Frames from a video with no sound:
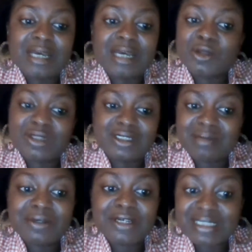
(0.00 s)
not the
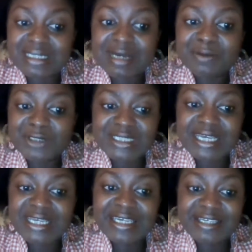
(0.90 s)
same person I was
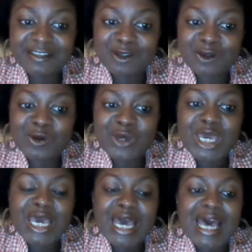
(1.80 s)
10 years ago.
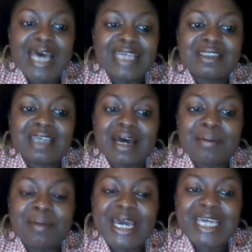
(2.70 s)
And
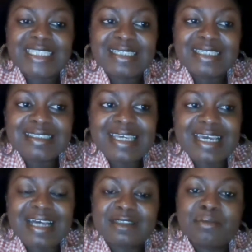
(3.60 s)
my identity
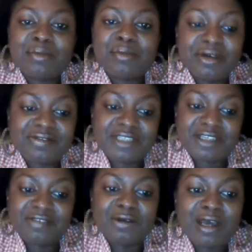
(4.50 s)
has morphed,
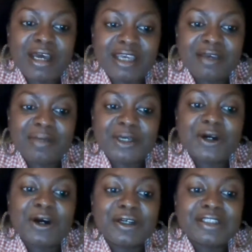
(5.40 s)
if you like,
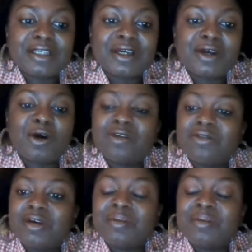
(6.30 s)
because of